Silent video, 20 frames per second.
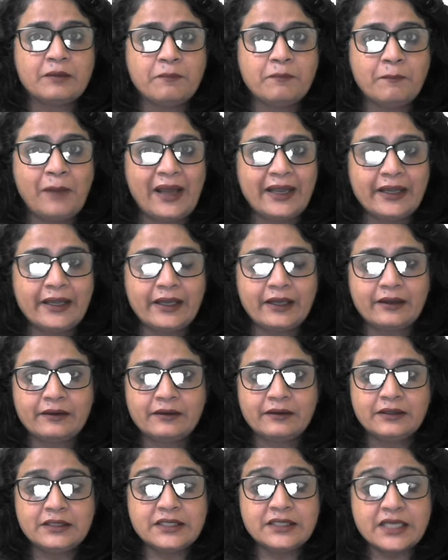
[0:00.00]
by
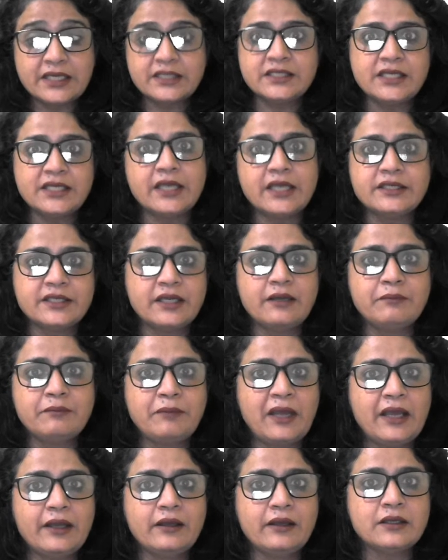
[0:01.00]
dictating
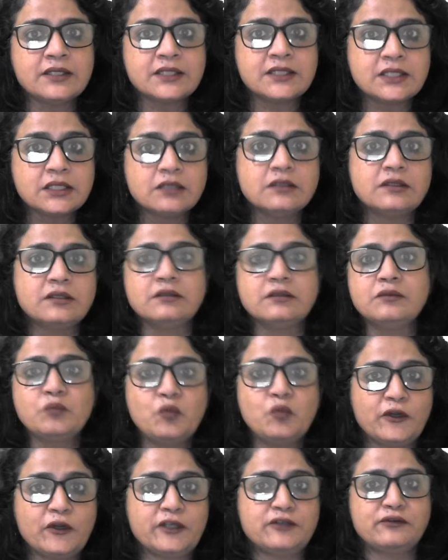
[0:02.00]
by a certain
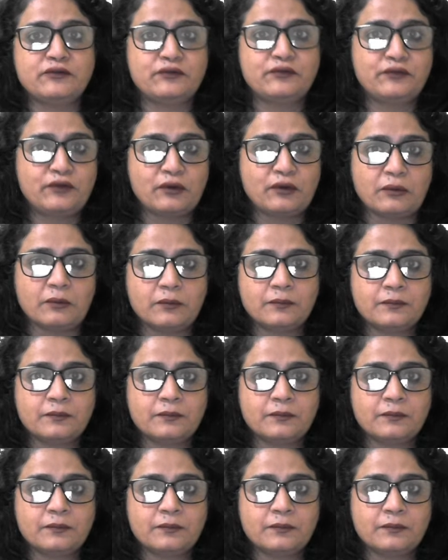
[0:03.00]
point of view.